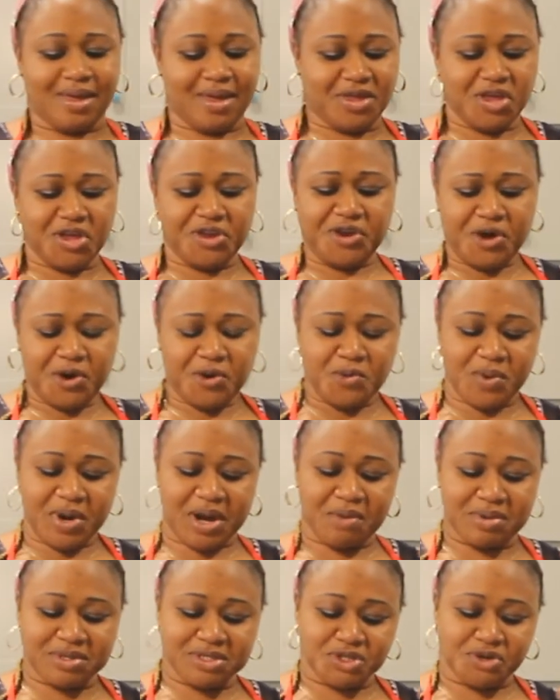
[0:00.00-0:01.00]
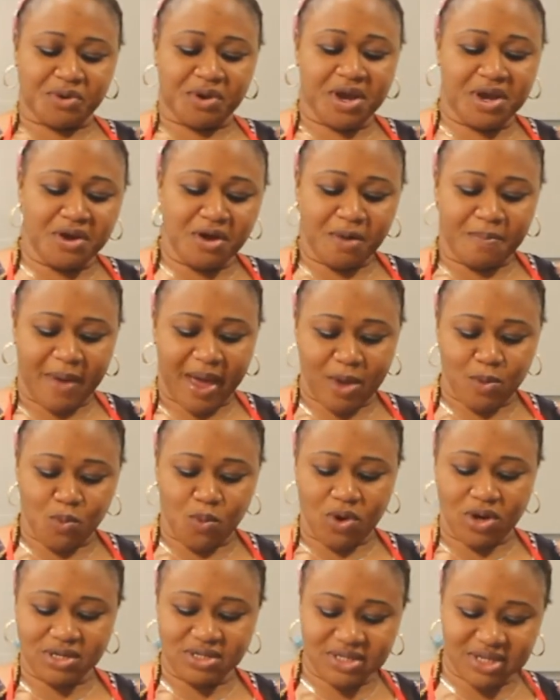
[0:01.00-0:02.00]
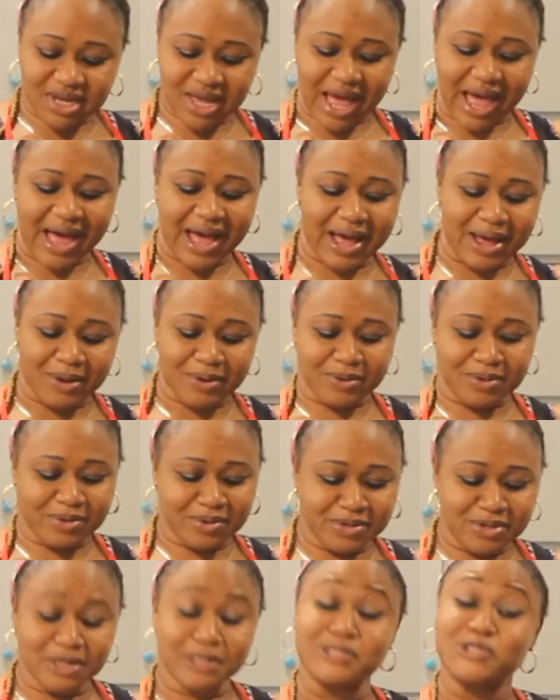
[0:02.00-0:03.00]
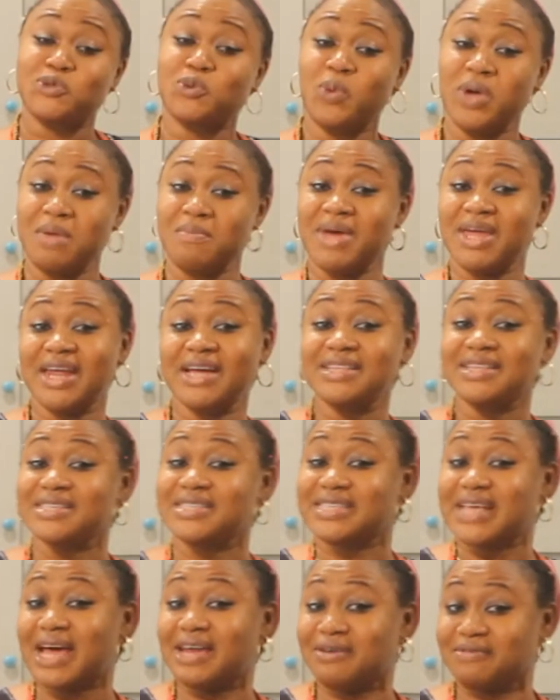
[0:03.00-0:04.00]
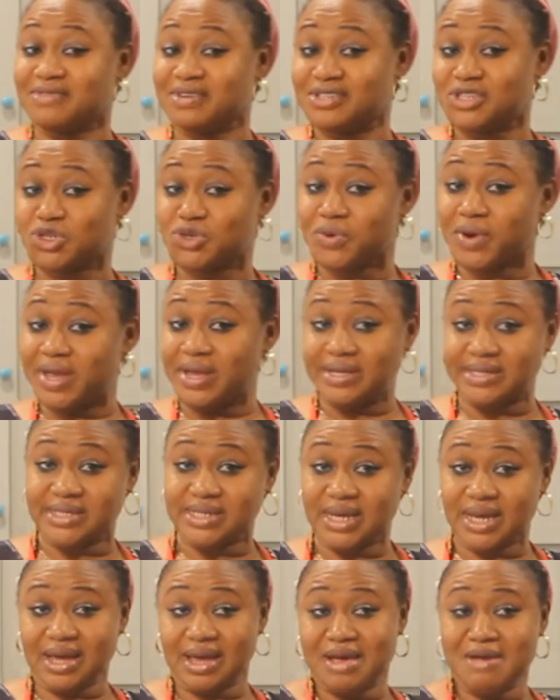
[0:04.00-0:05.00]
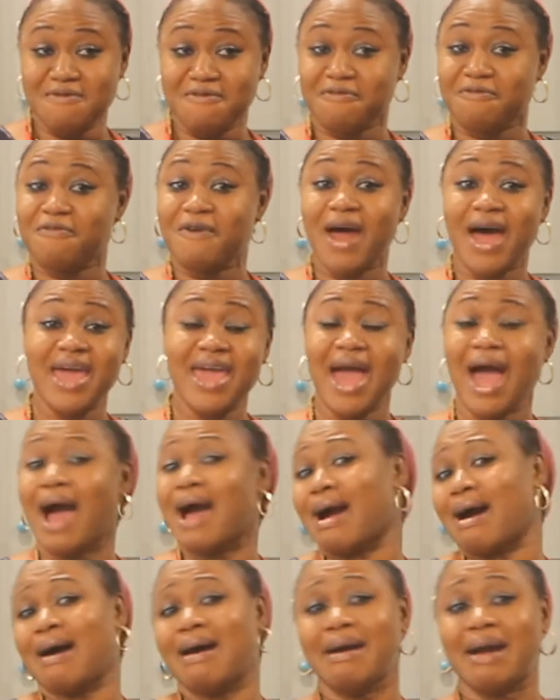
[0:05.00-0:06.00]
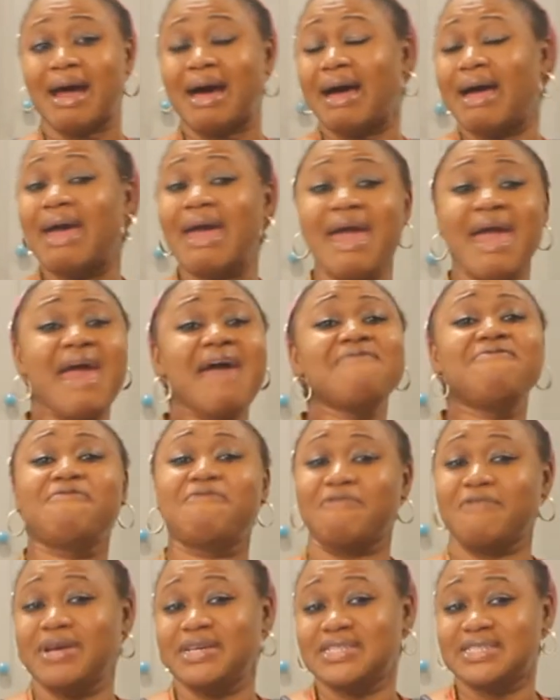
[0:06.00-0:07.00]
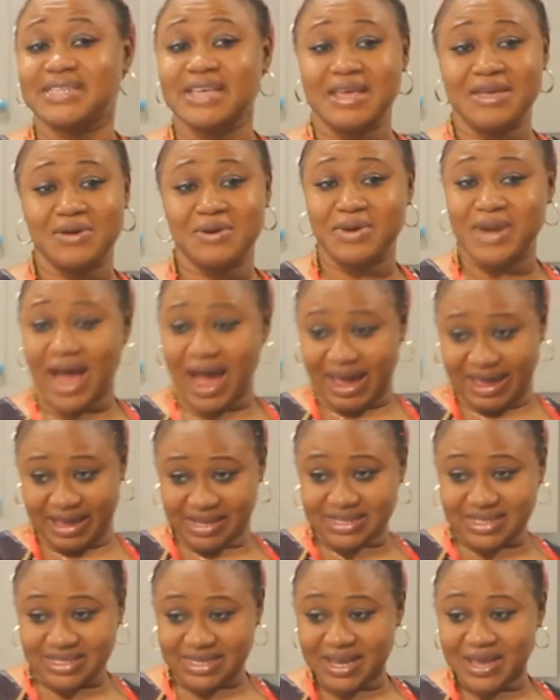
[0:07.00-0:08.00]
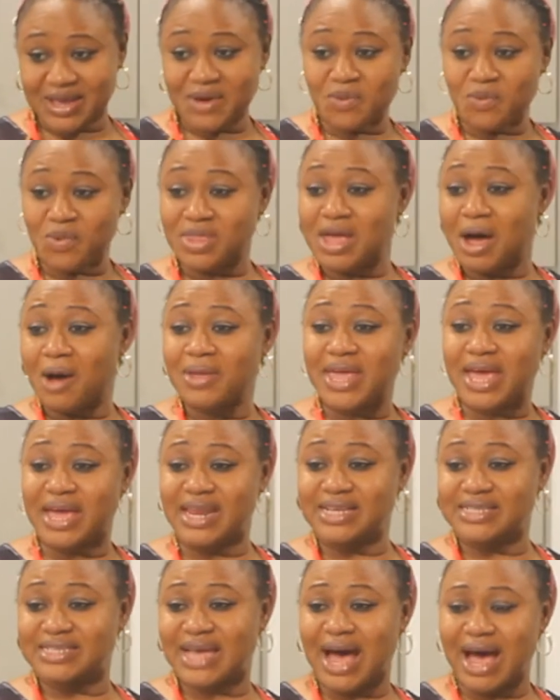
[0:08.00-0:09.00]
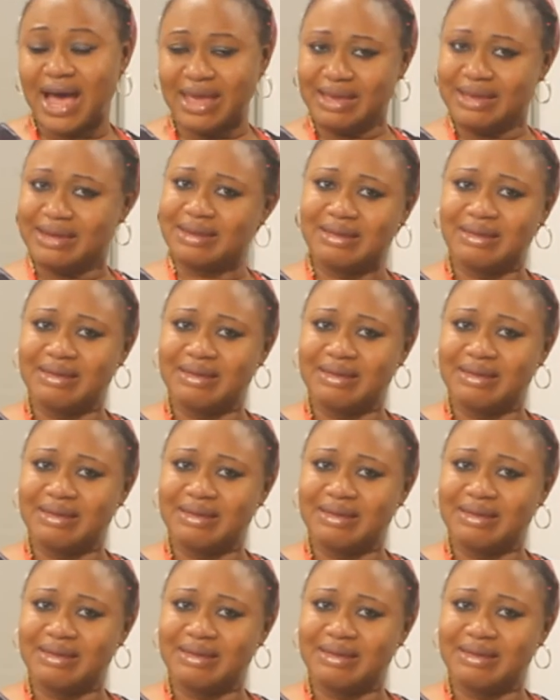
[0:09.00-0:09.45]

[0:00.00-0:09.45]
You know, when I was growing up, I wonder how those women on the side of the street fry akara every single night without getting tired.